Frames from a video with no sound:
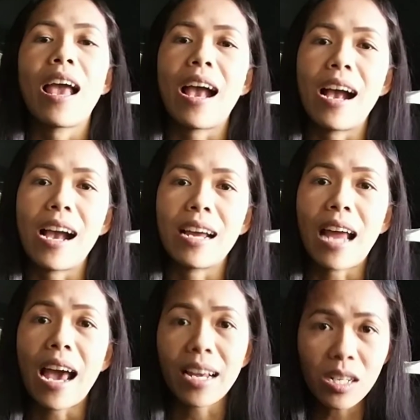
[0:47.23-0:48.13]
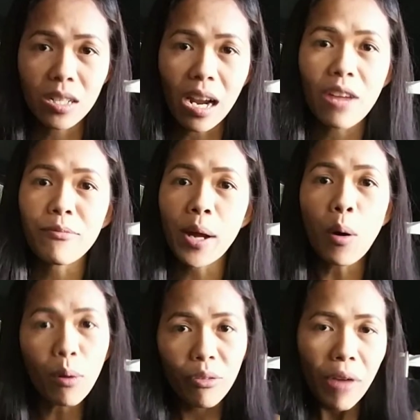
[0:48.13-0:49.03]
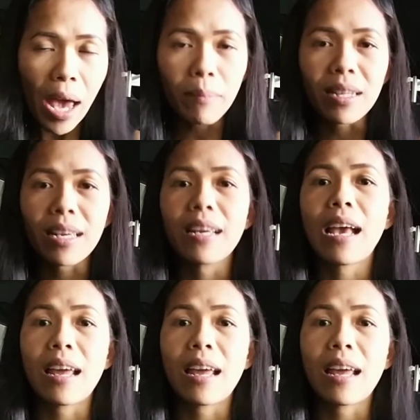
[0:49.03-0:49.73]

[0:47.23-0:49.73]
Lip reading: and I can drive my whole family,